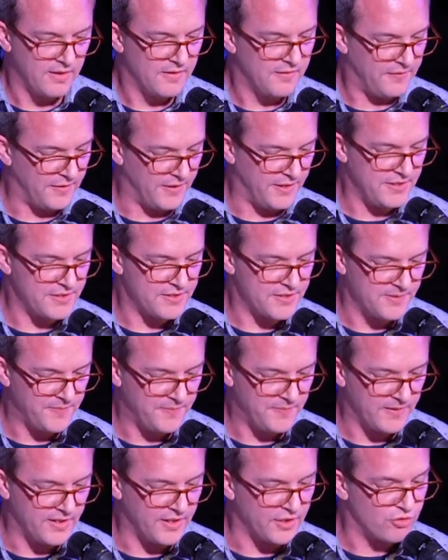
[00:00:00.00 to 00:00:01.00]
First,
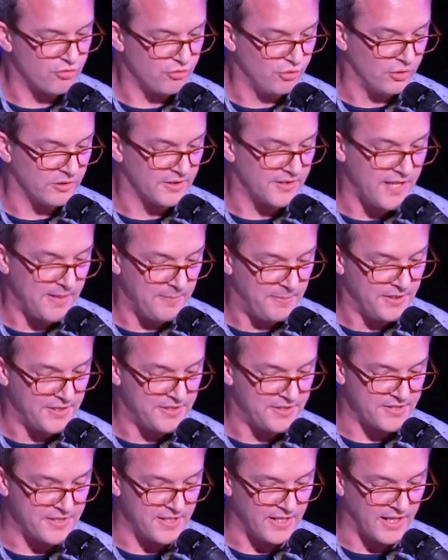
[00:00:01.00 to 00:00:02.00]
it trawled their
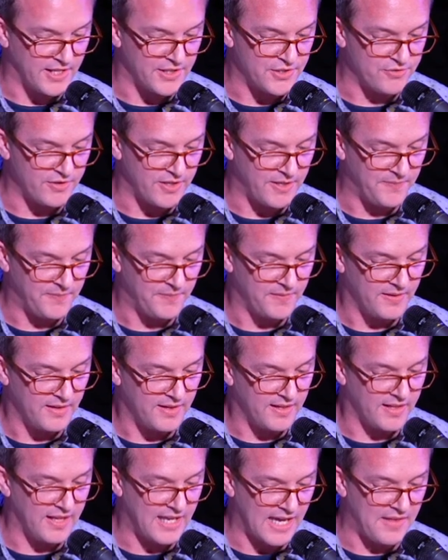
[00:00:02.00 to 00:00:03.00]
purchasing history
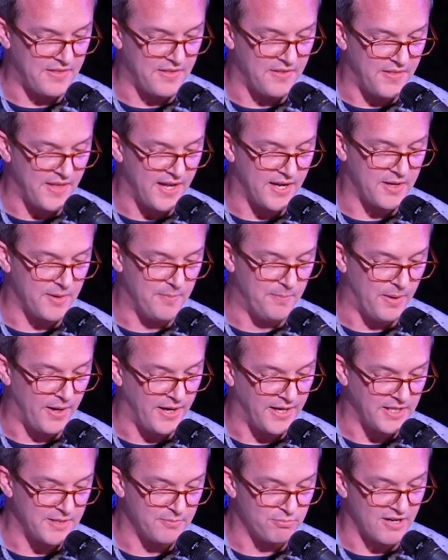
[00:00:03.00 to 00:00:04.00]
and gathered their
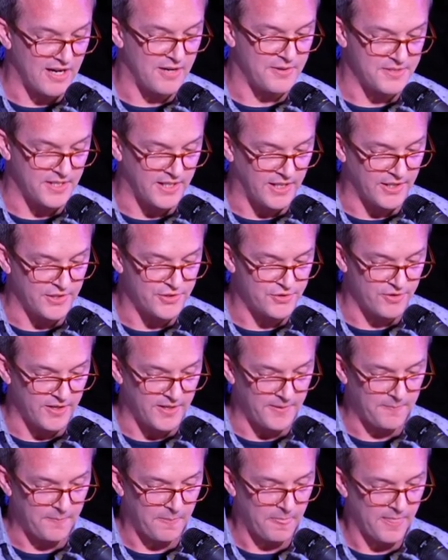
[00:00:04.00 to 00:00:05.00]
combined browsing
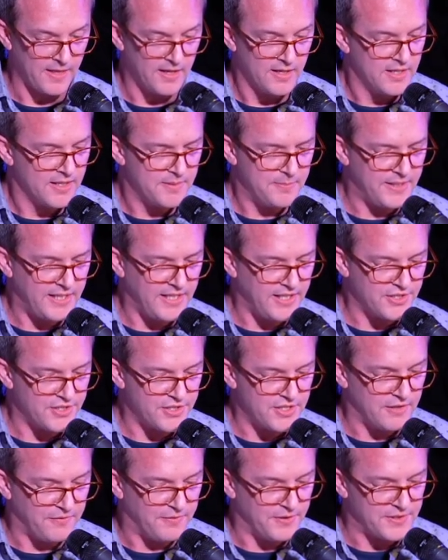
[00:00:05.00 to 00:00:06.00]
history. But
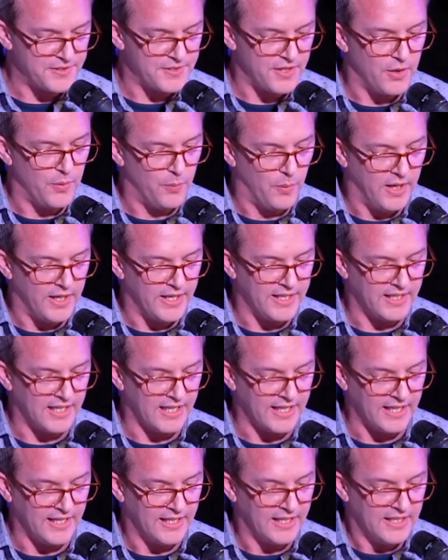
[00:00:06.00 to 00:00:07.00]
each differed so
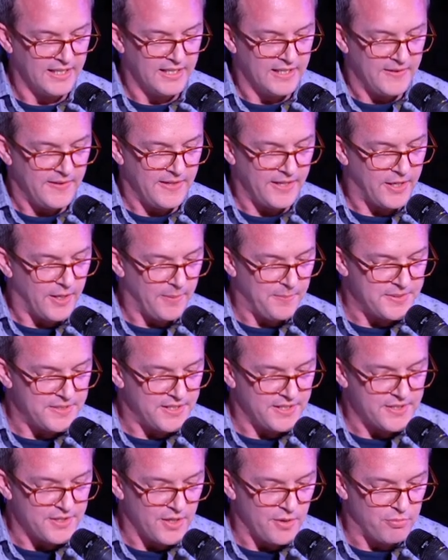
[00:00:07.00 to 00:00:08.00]
widely,
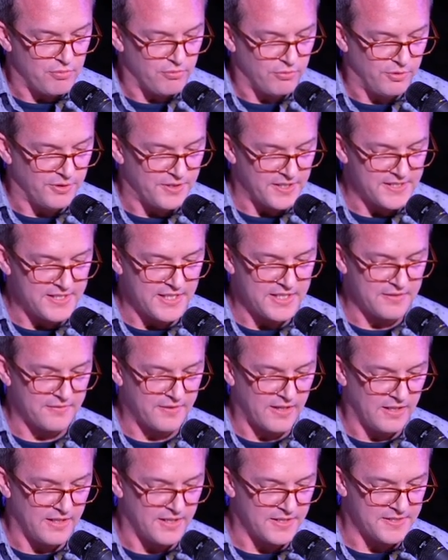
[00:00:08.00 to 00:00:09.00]
encompassing so broad a set
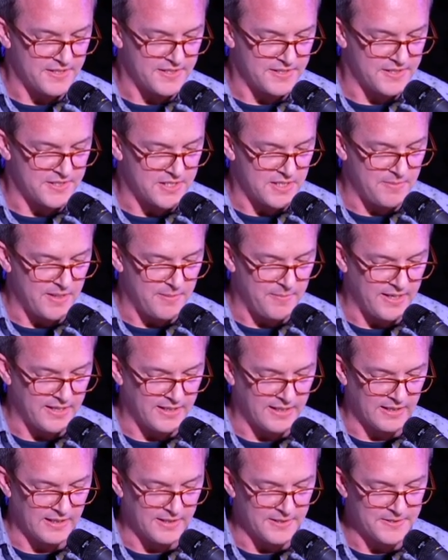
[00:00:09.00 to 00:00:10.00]
of classes as to be
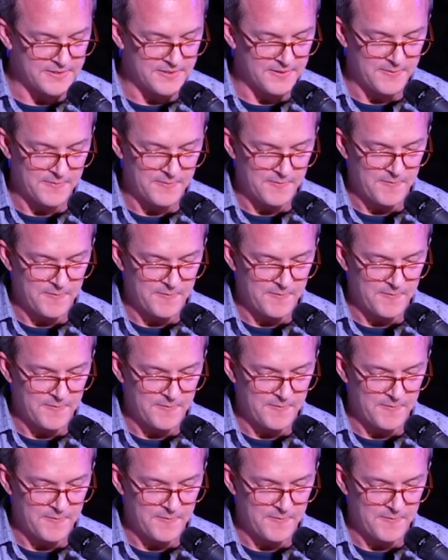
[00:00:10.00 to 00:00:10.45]
meaningless.